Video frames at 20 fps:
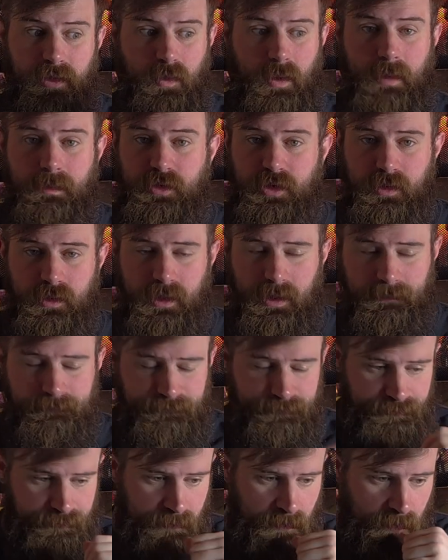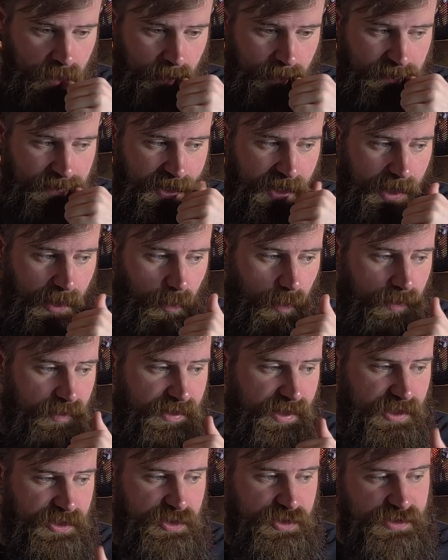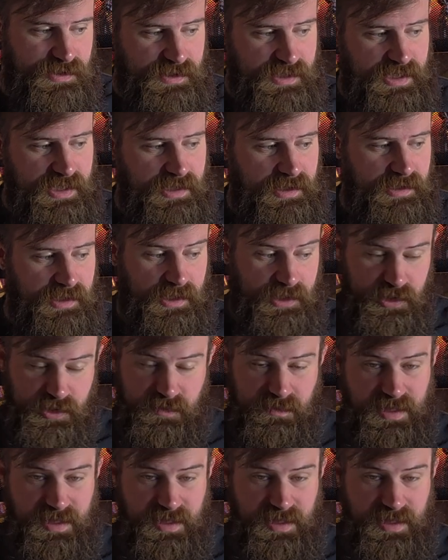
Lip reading: web shooter. Now that does mean that